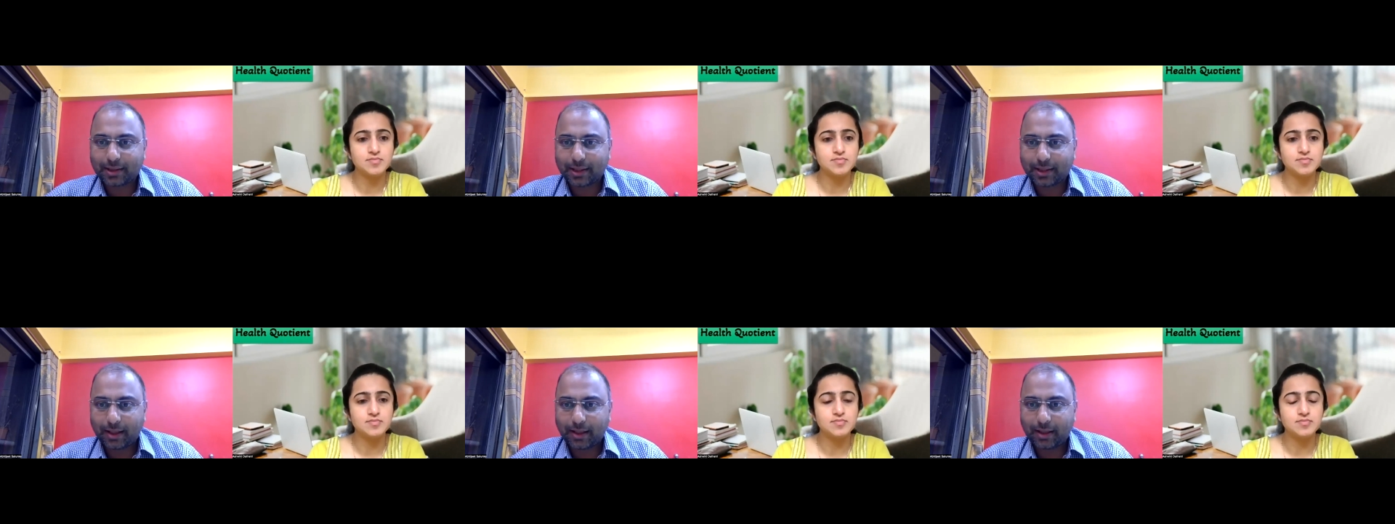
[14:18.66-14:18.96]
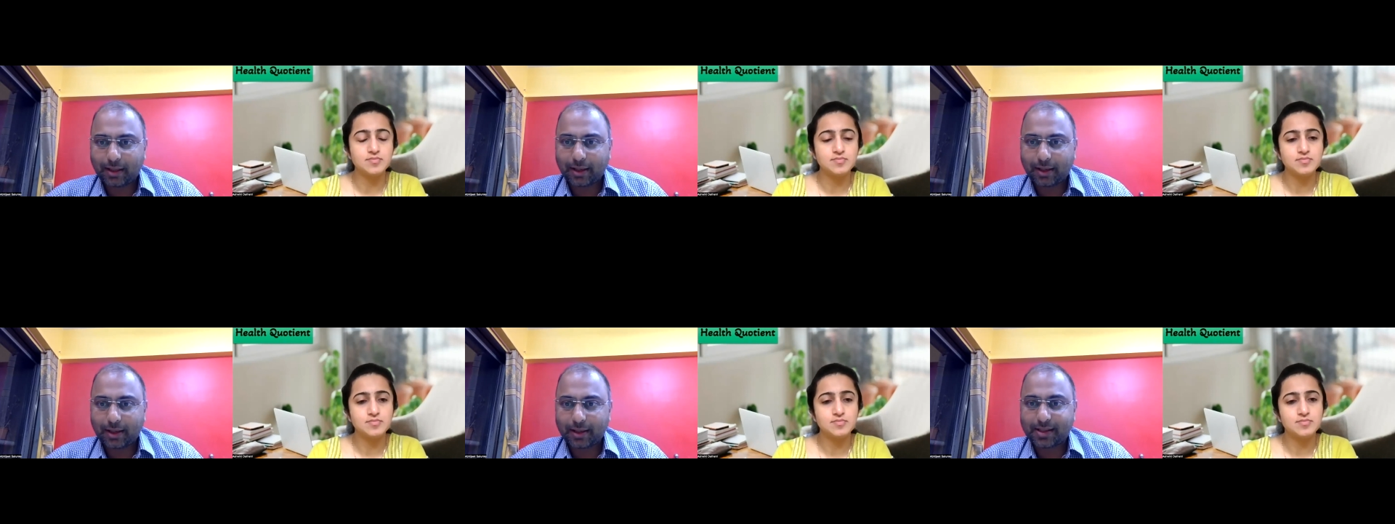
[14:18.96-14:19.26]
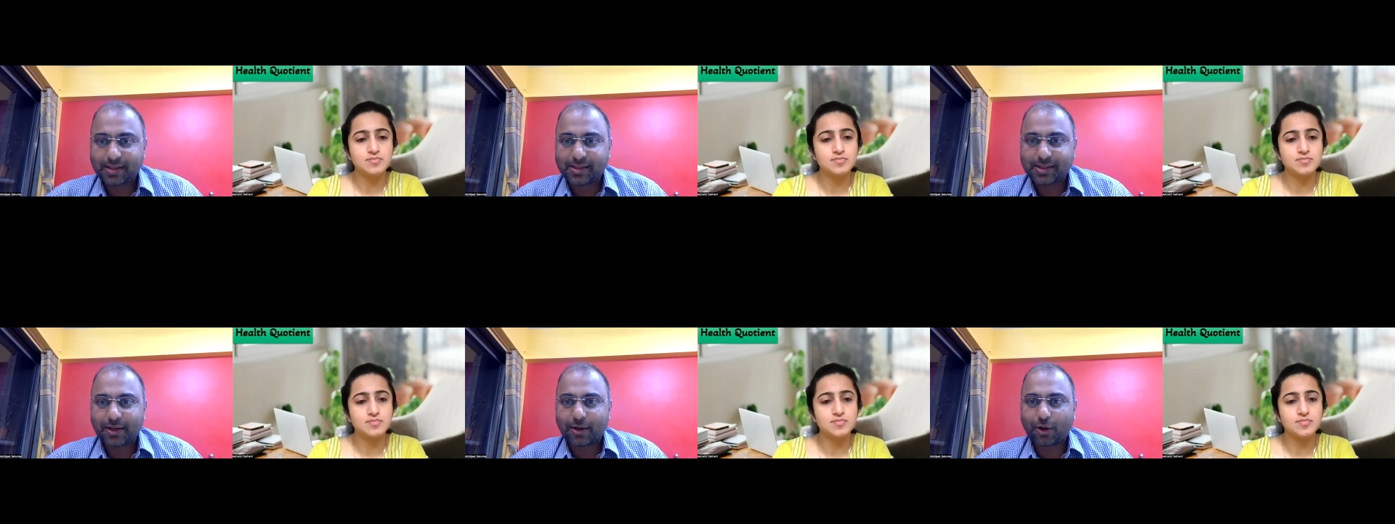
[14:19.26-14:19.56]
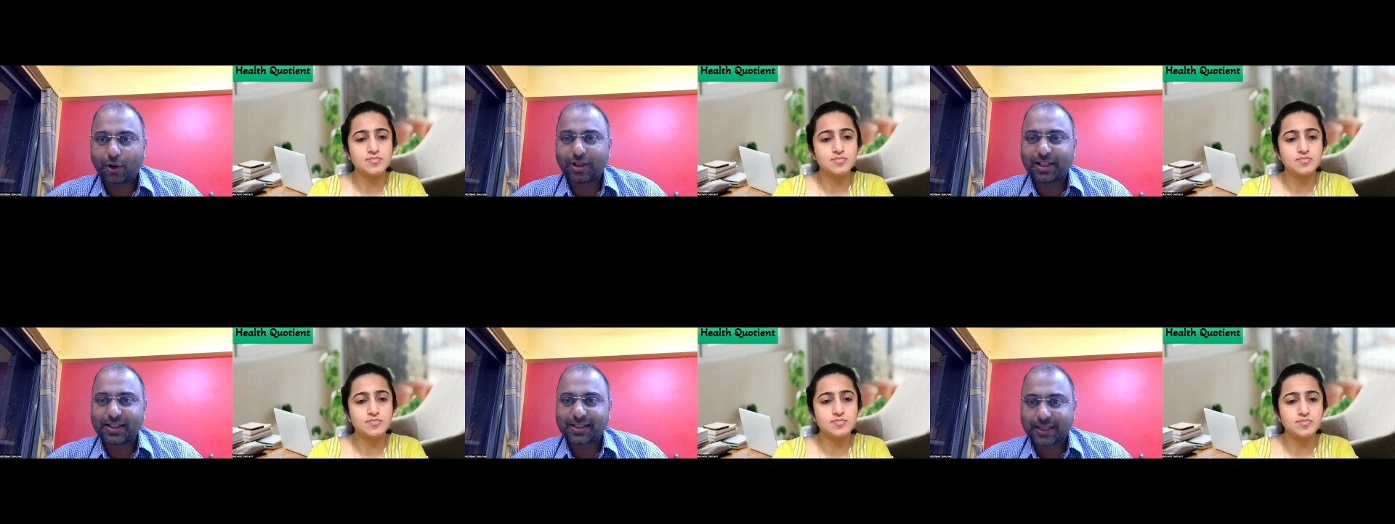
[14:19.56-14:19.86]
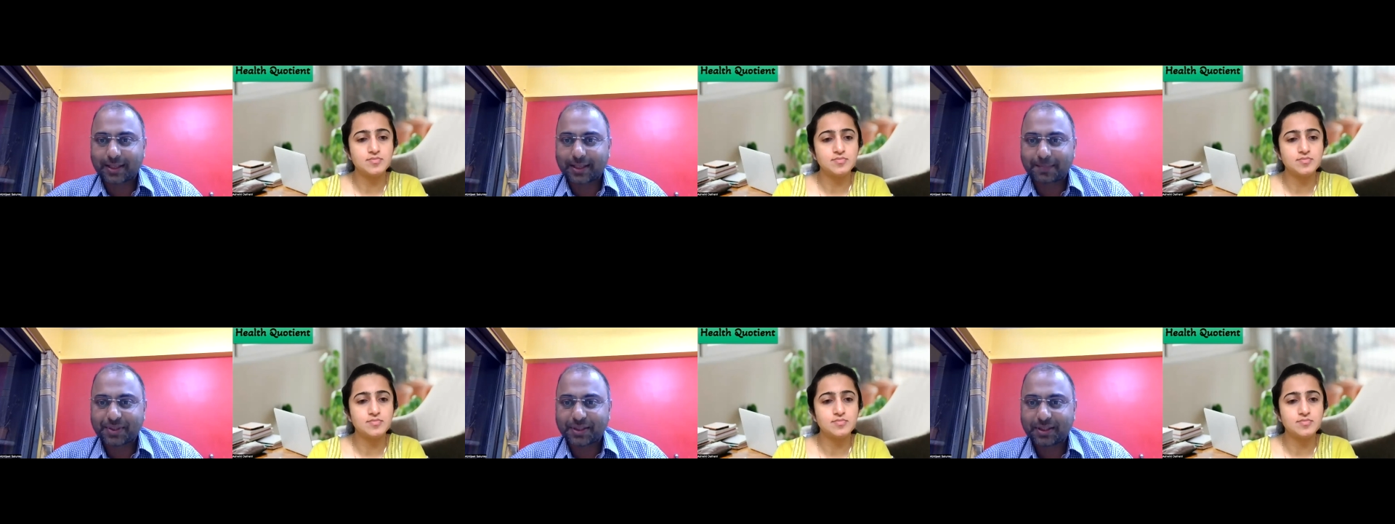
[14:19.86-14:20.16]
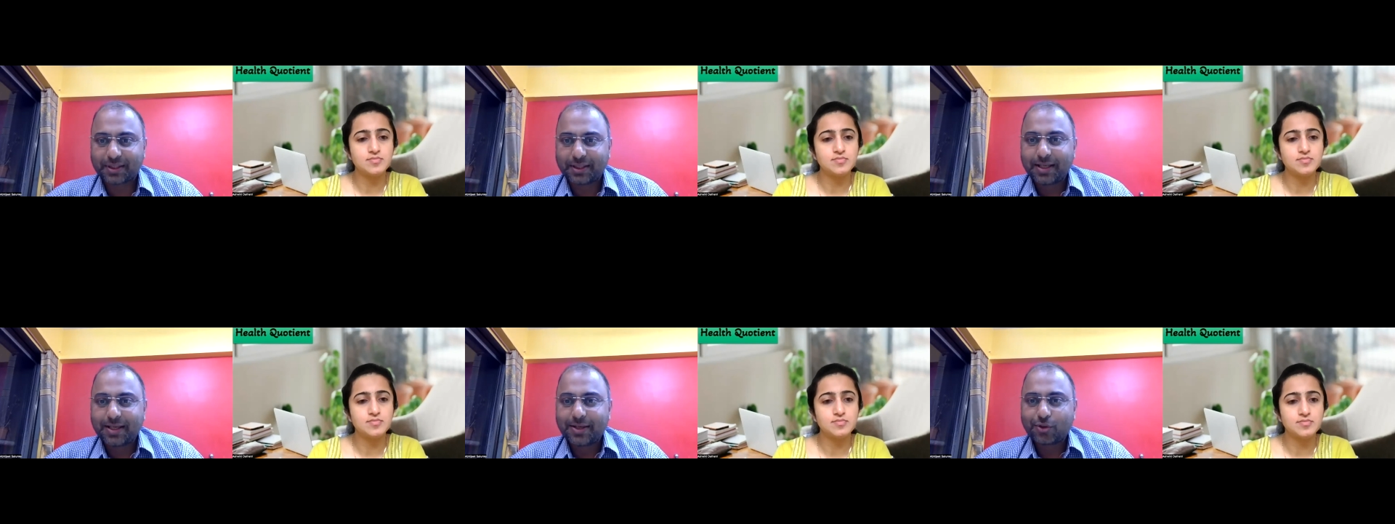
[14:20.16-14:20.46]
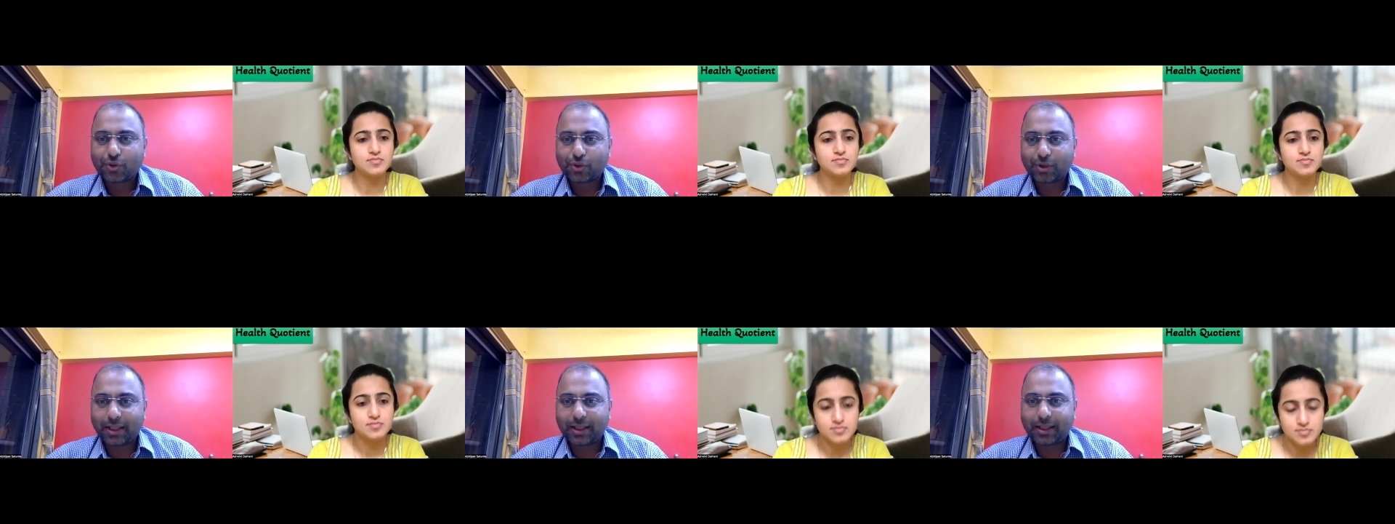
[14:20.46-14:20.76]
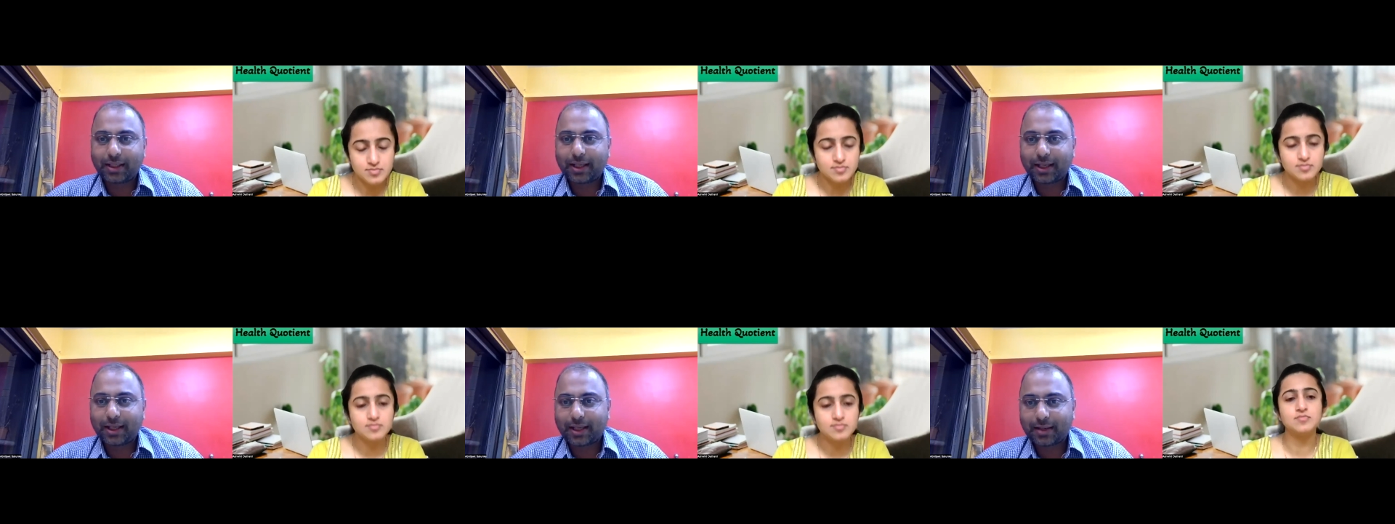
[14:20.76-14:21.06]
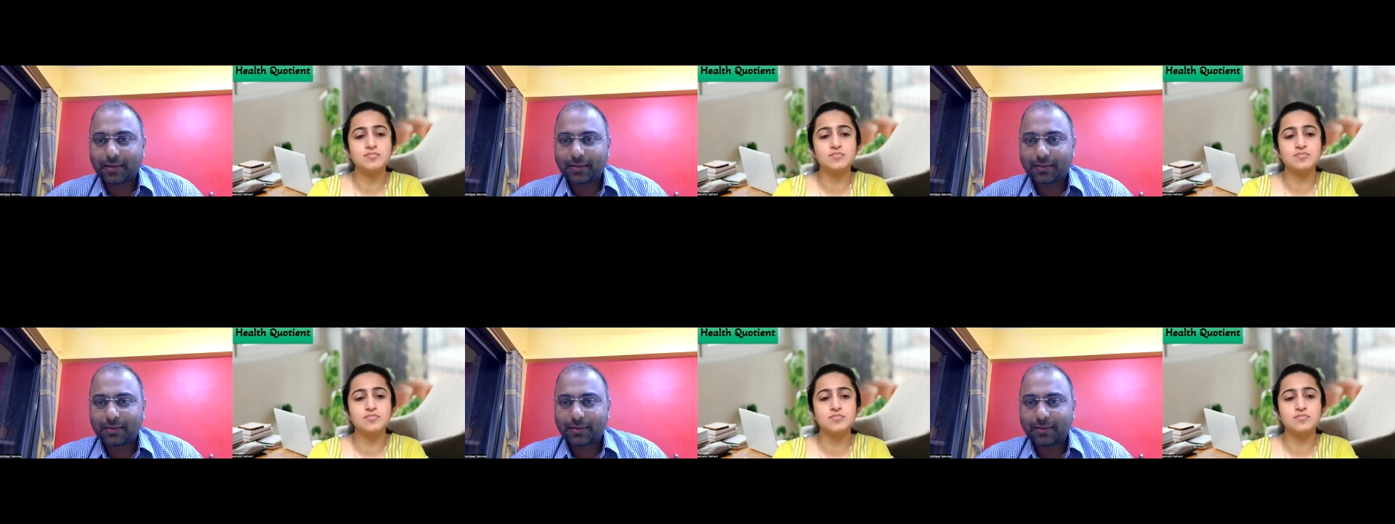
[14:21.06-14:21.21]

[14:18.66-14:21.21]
Speaker 1: they understand all the steps, so that they can